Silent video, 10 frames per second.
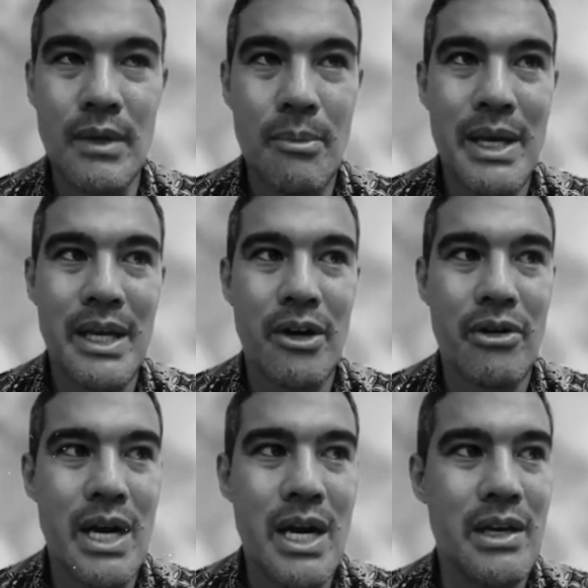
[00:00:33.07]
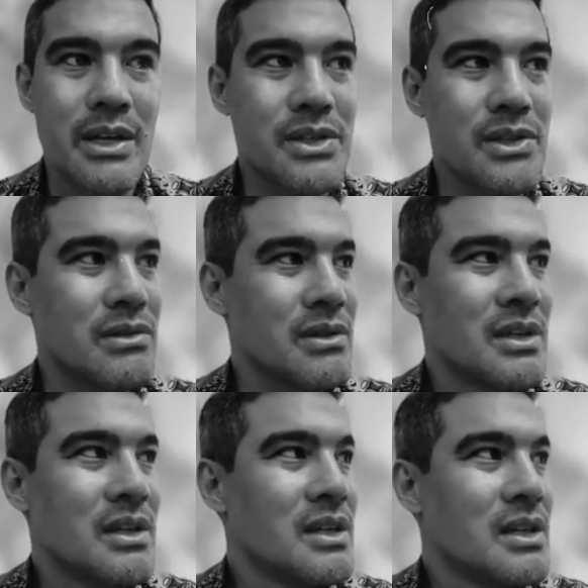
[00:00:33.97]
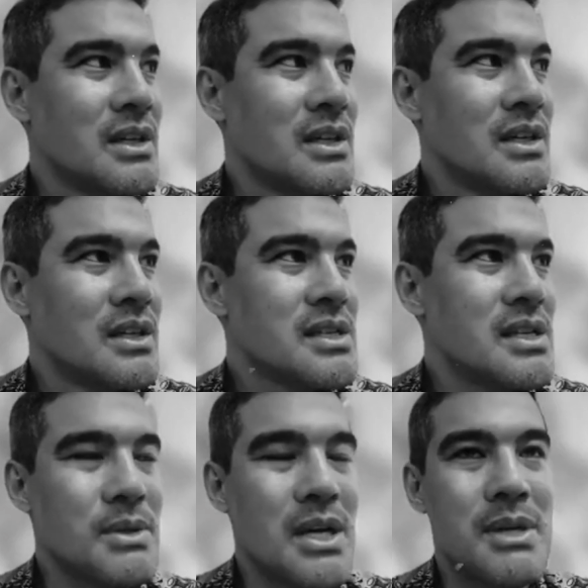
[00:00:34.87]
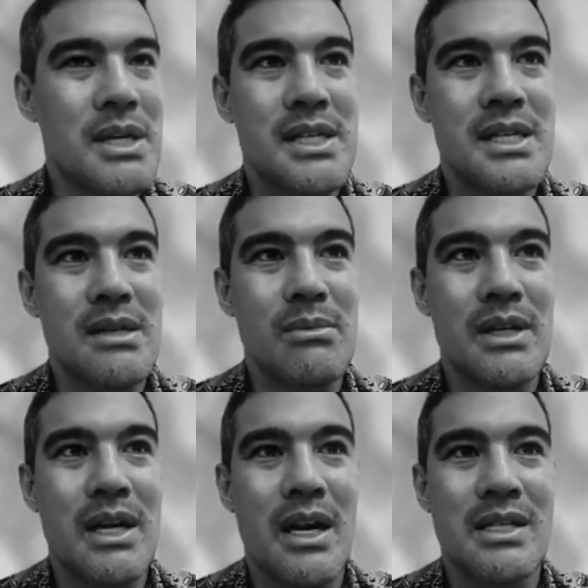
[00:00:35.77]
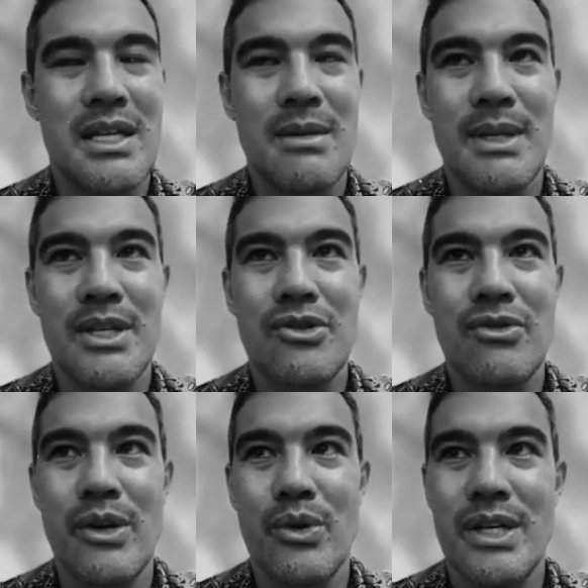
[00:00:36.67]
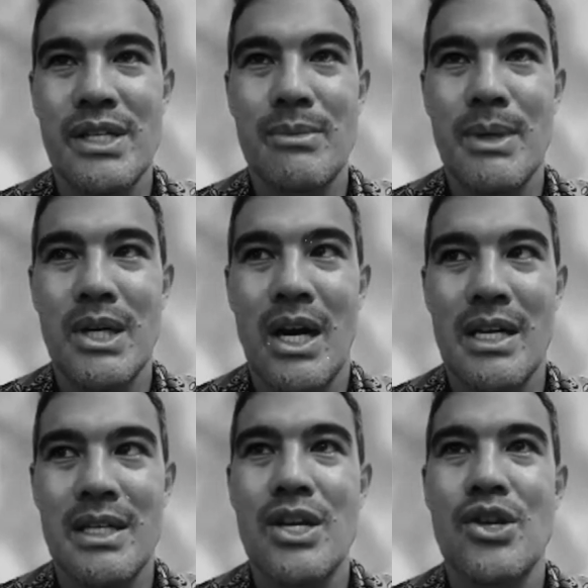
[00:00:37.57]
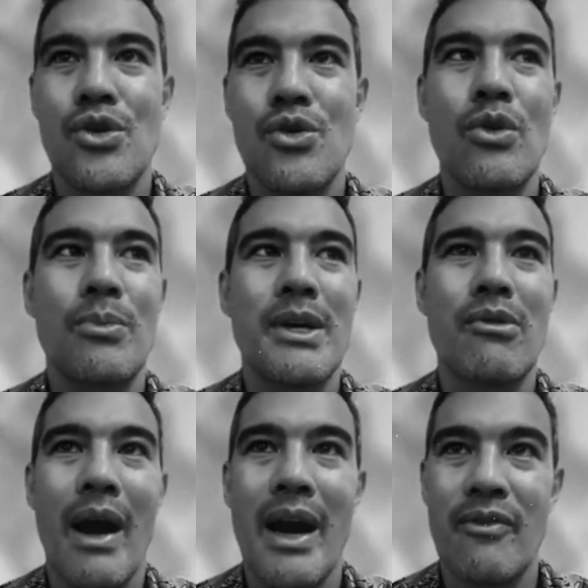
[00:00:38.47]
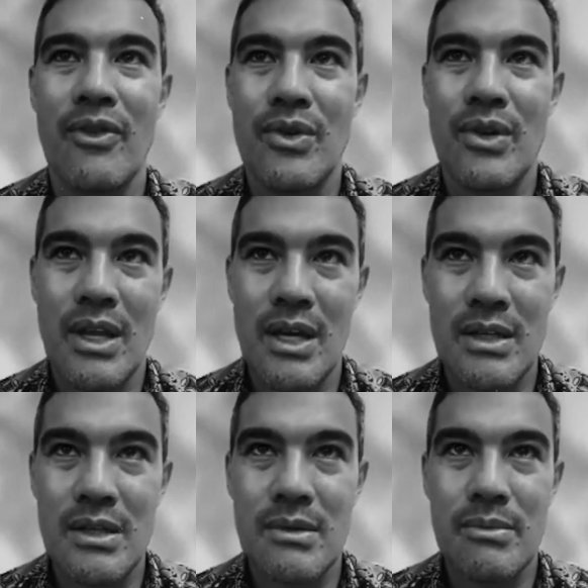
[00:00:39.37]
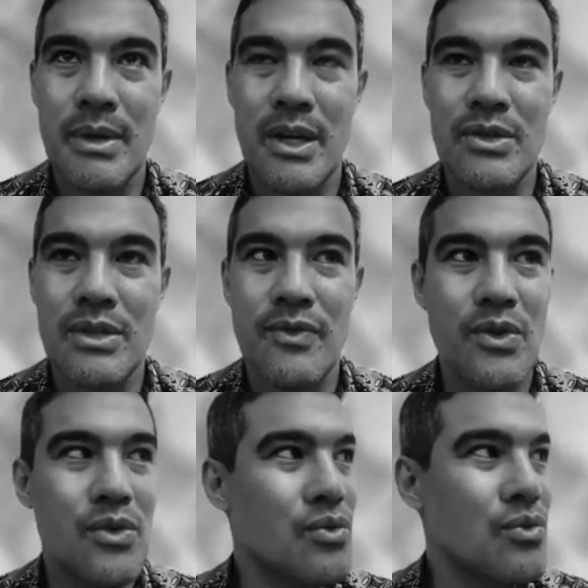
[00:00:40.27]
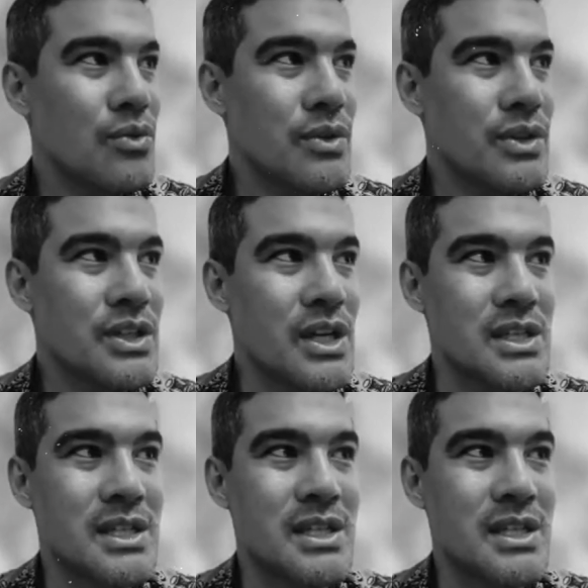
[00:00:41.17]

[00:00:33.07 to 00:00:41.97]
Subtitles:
being a creator. So sometimes I see someone and I see him in the street or I see him online, I say, you would be great if you did this, because if you just,